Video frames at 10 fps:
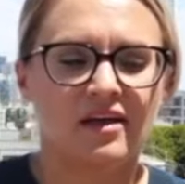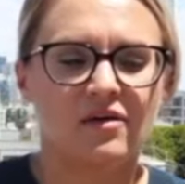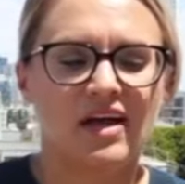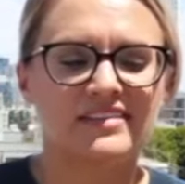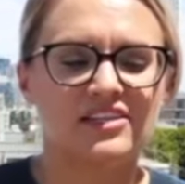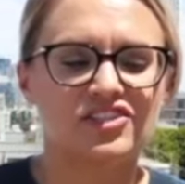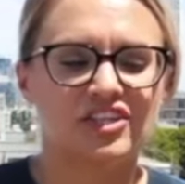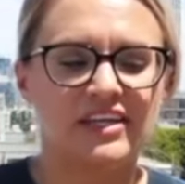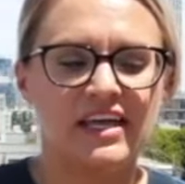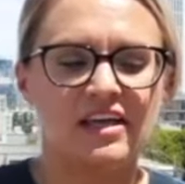
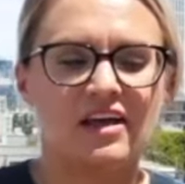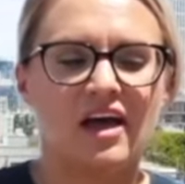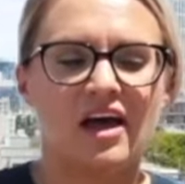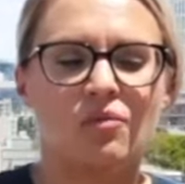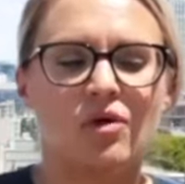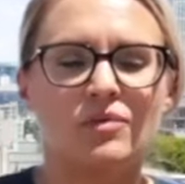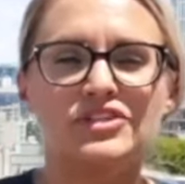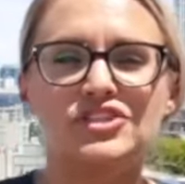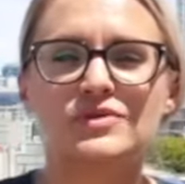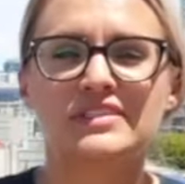essentially what we
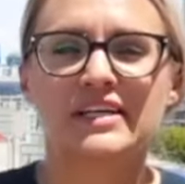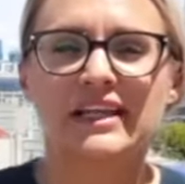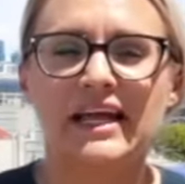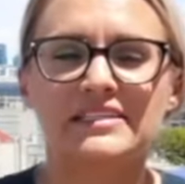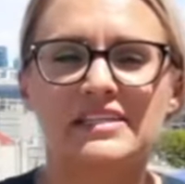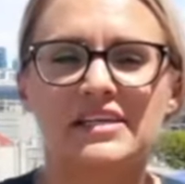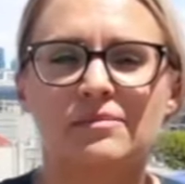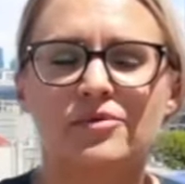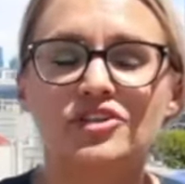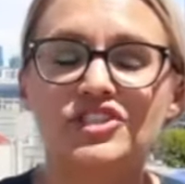do is collect the
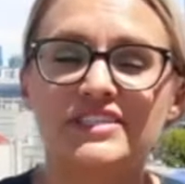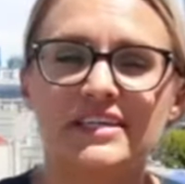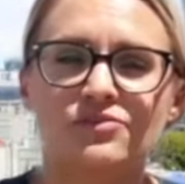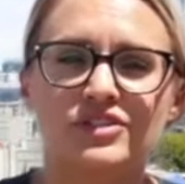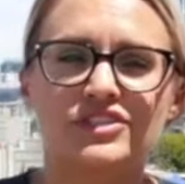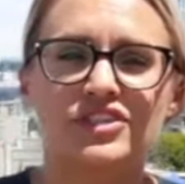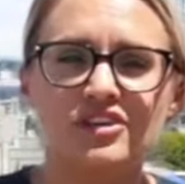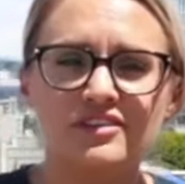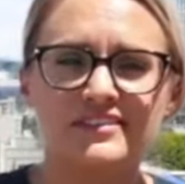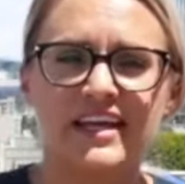purchase and
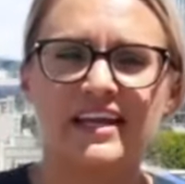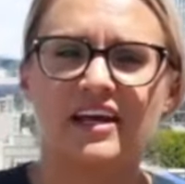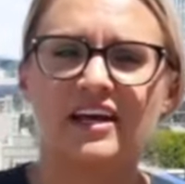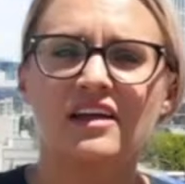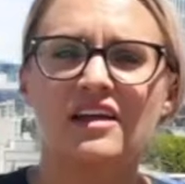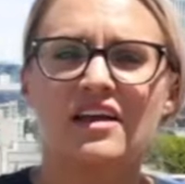returns data